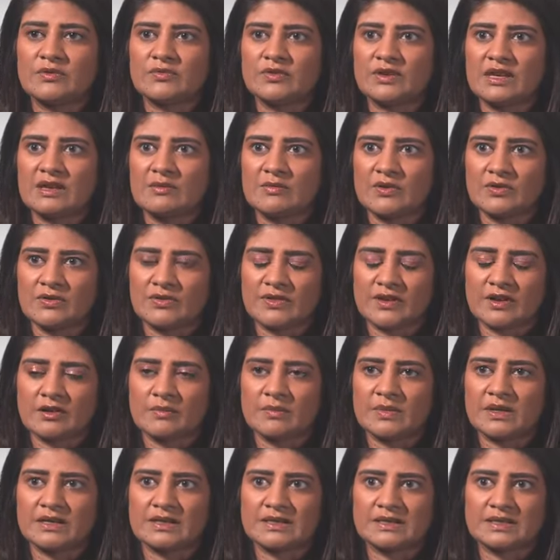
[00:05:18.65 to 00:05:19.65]
of
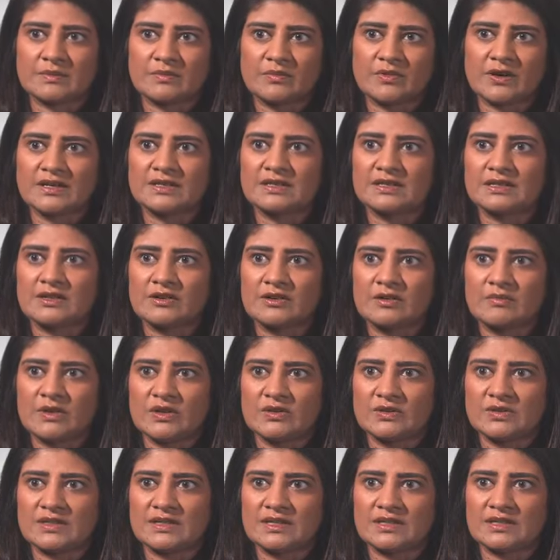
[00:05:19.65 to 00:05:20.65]
chemotherapy to suppress their
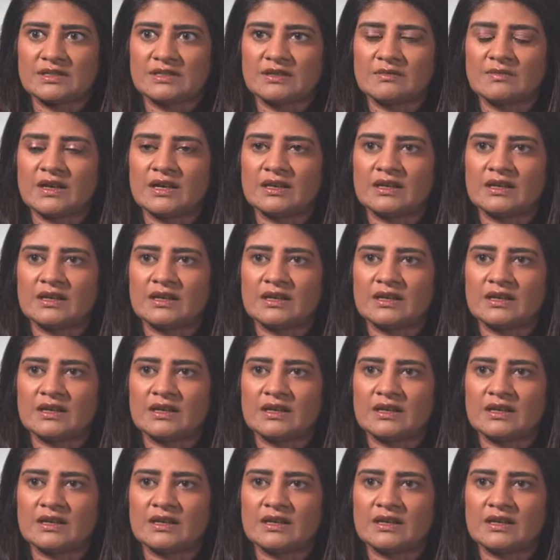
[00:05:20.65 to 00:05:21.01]
immune system